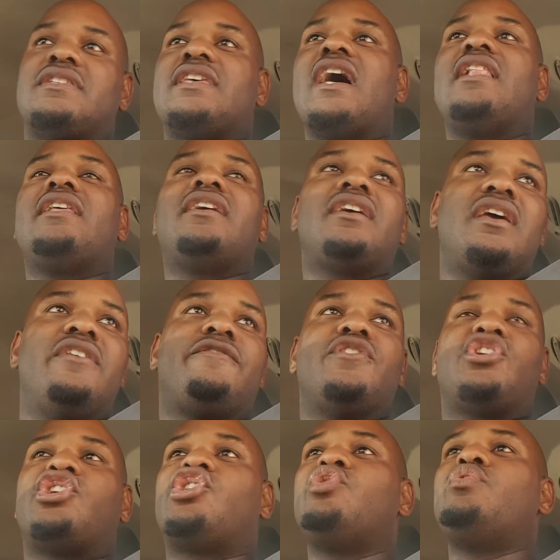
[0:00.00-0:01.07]
telling if a
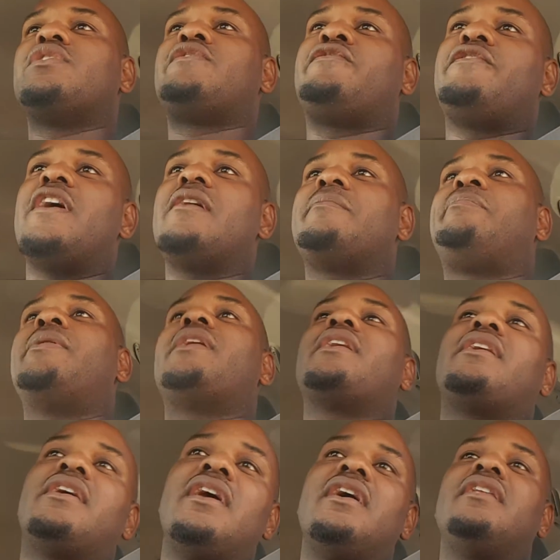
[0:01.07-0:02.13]
shoe is fake. But
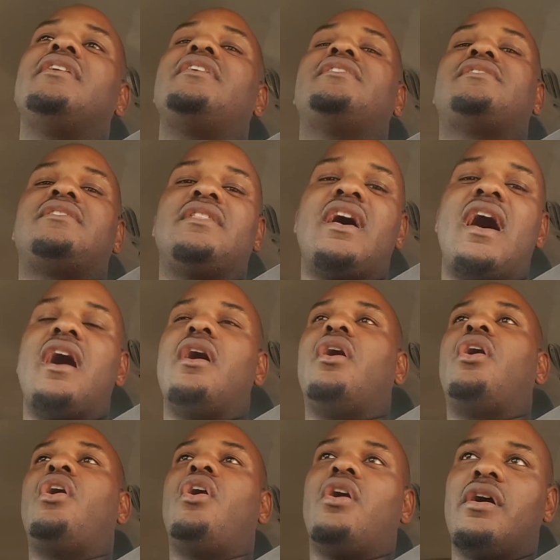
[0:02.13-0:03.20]
again, it's not
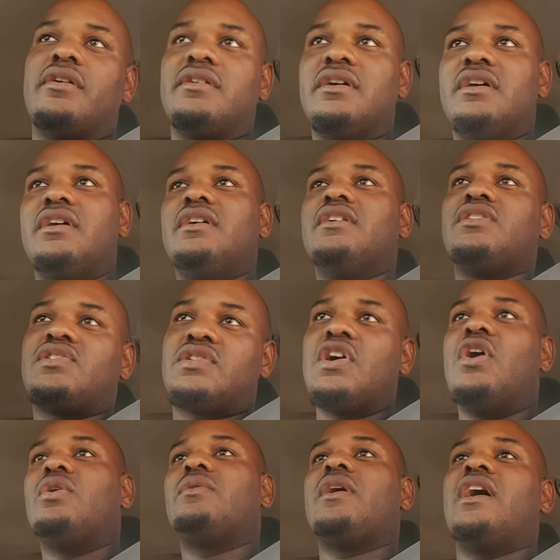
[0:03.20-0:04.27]
hard.
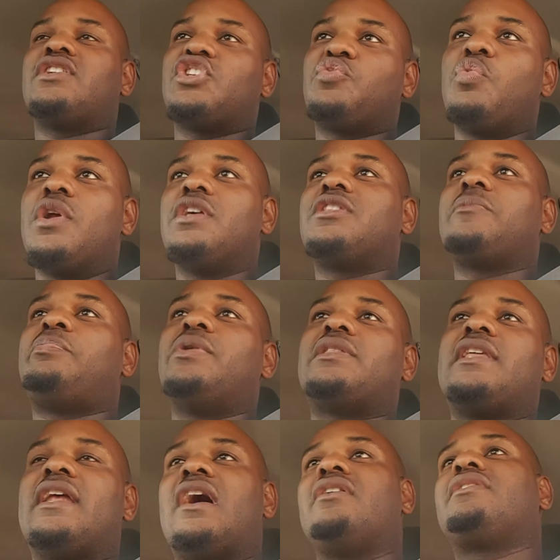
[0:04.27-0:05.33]
So I just wanted to put
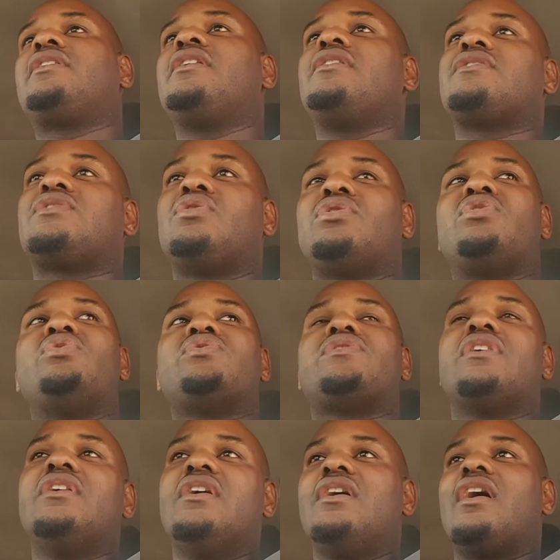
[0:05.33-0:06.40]
that out there. So
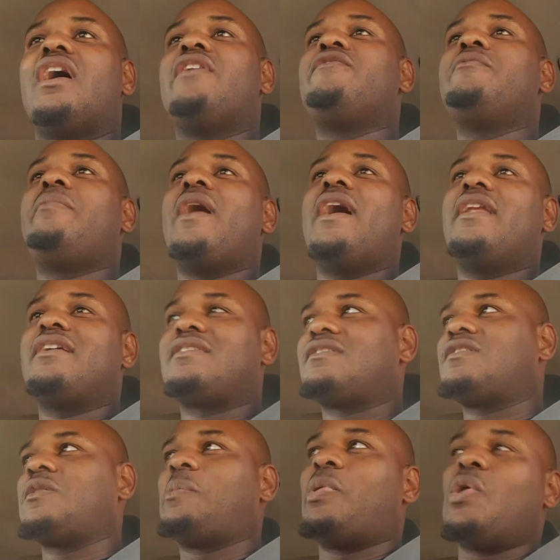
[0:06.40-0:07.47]
everybody that's
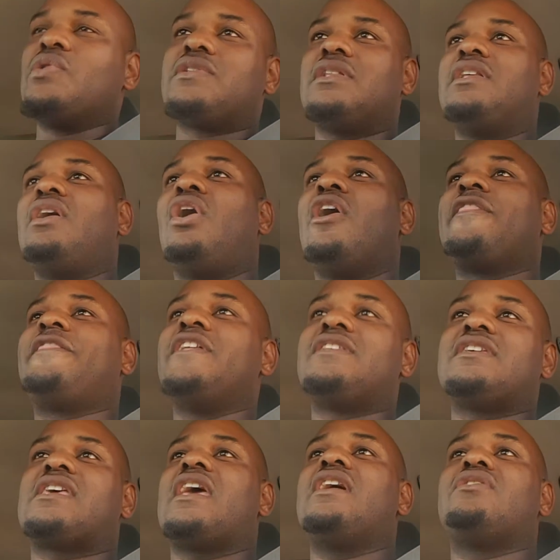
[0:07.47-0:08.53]
supposedly
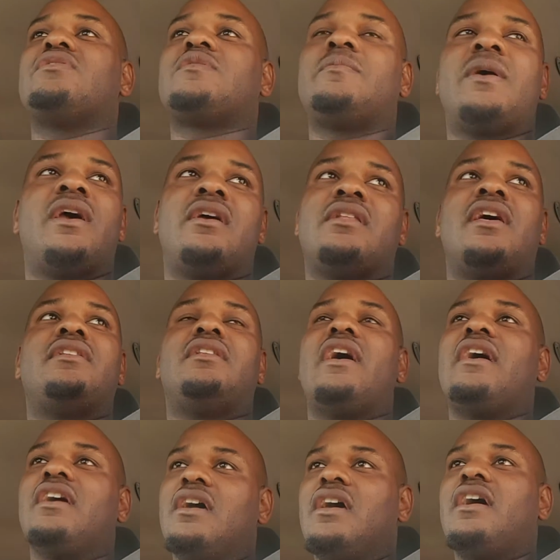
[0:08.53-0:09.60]
authenticators, man,
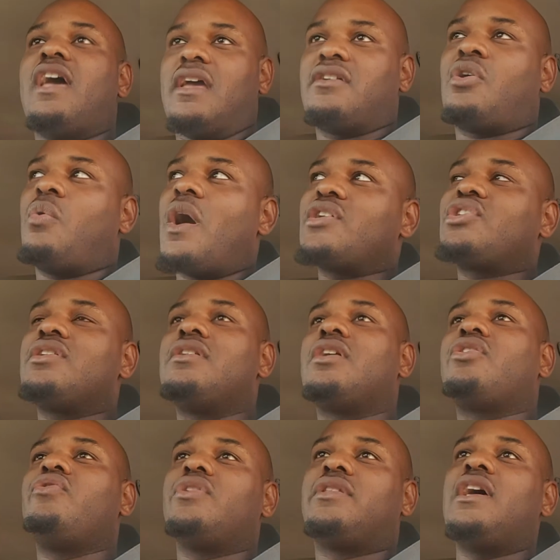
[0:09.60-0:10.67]
question their
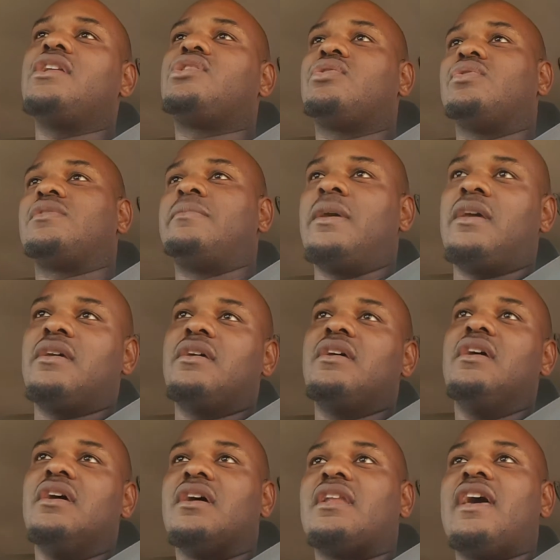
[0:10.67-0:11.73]
credentials, man.
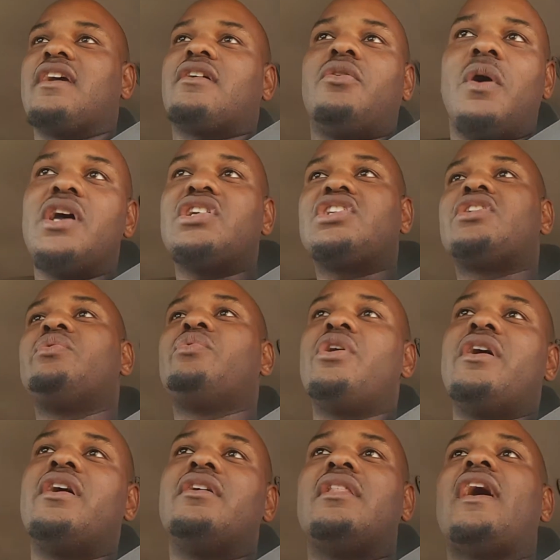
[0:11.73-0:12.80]
Like, question
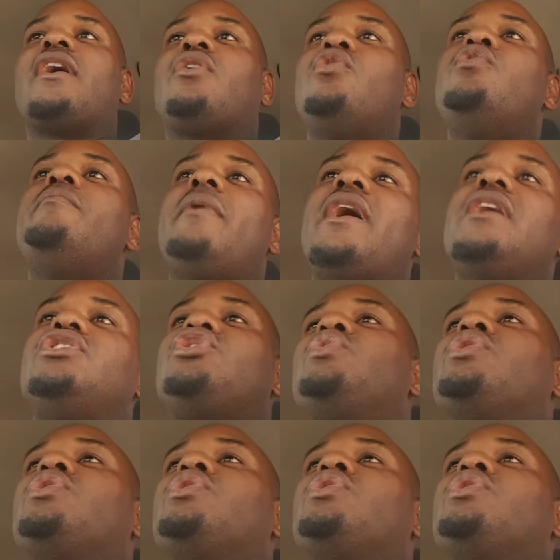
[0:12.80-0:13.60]
who made you